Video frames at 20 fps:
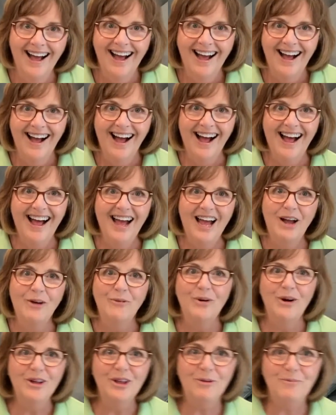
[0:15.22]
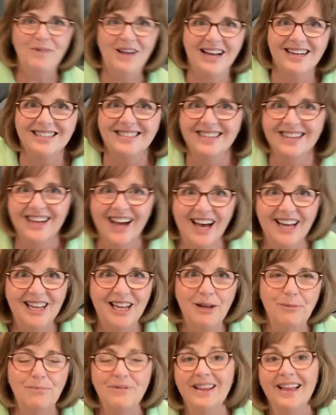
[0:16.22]
Hi, welcome back to Godly
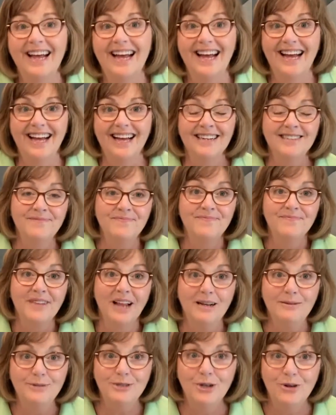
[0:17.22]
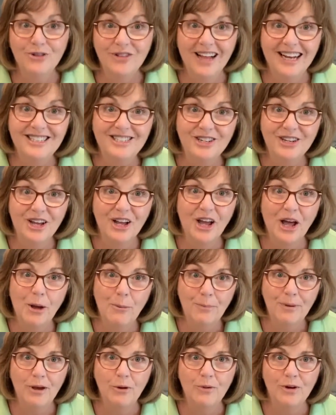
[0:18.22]
Play. I'm so glad you could come
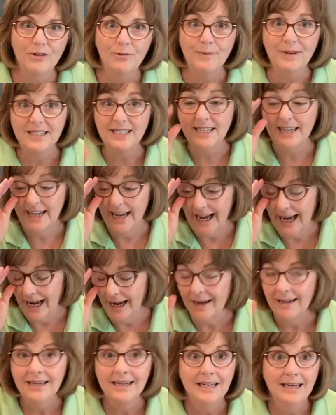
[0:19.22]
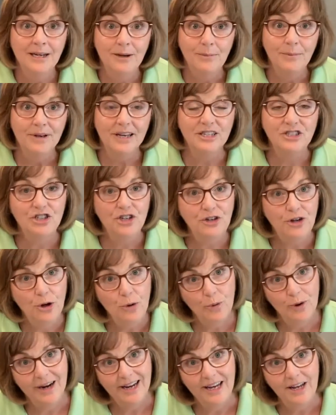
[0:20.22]
be with me today because you know
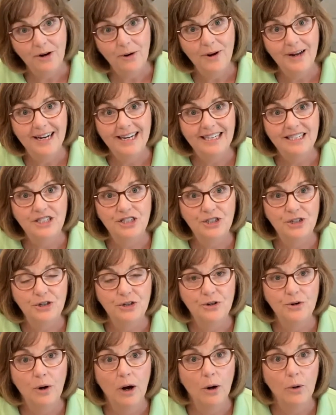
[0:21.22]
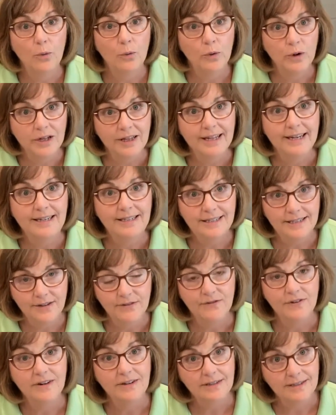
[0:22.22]
we're entering into a really
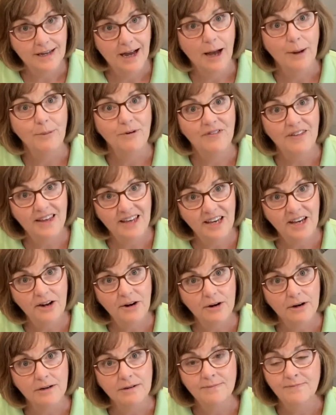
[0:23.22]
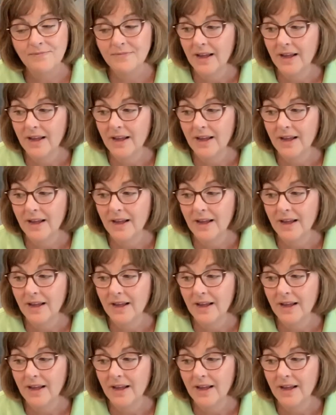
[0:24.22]
different time of the year.